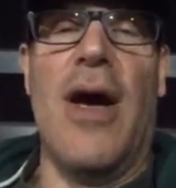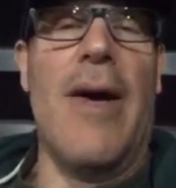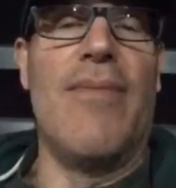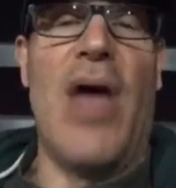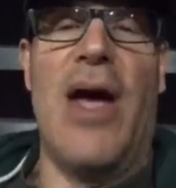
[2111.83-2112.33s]

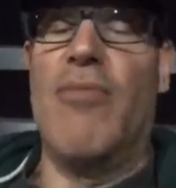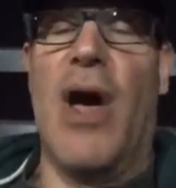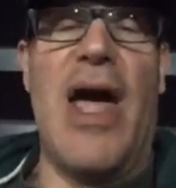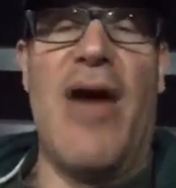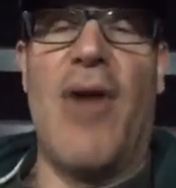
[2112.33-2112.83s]
Uh, I,
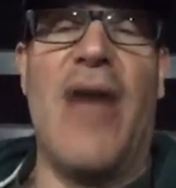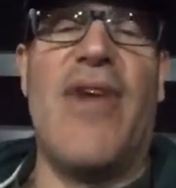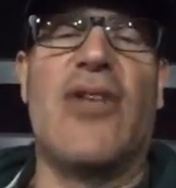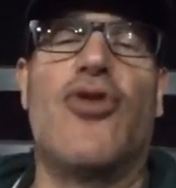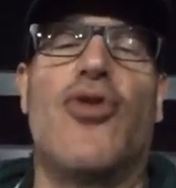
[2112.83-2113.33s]
I have,
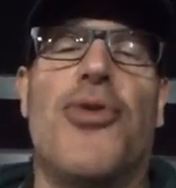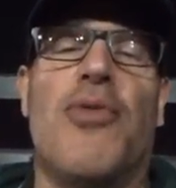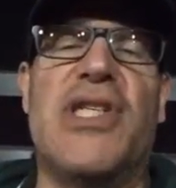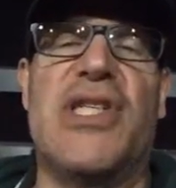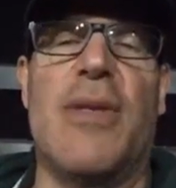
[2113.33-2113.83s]
I've had
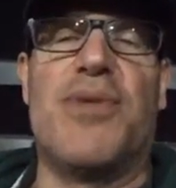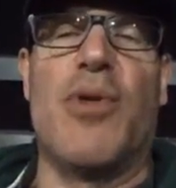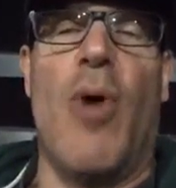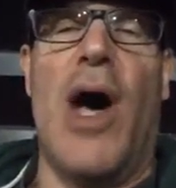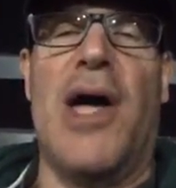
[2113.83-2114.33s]
three sips
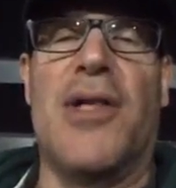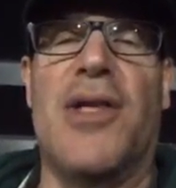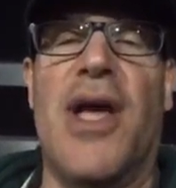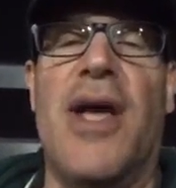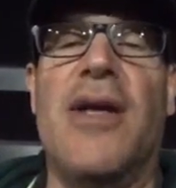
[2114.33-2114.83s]
of wine
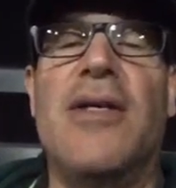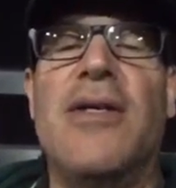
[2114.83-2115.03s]
today.